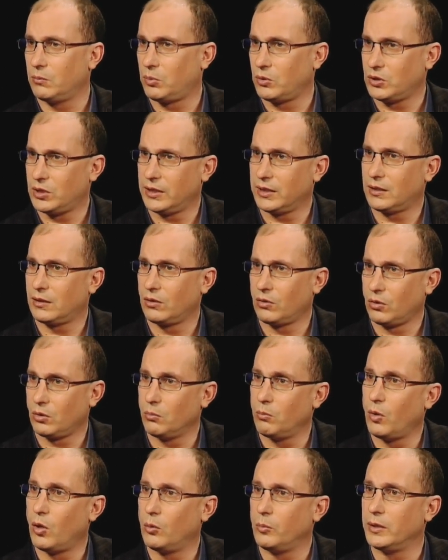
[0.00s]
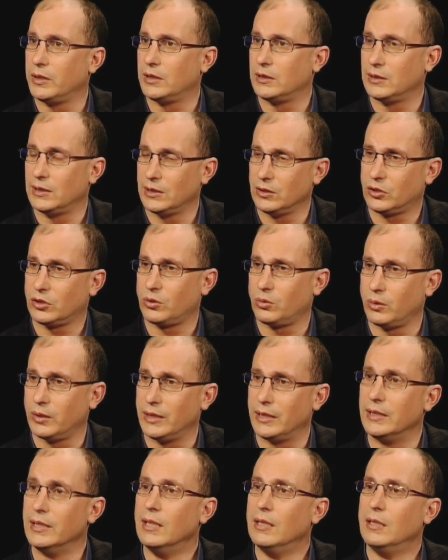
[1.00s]
particular moment in
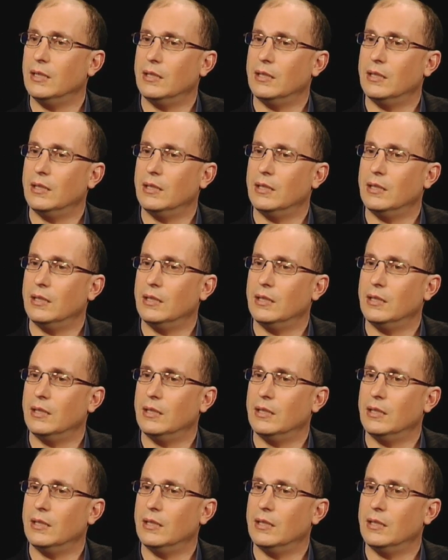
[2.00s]
history,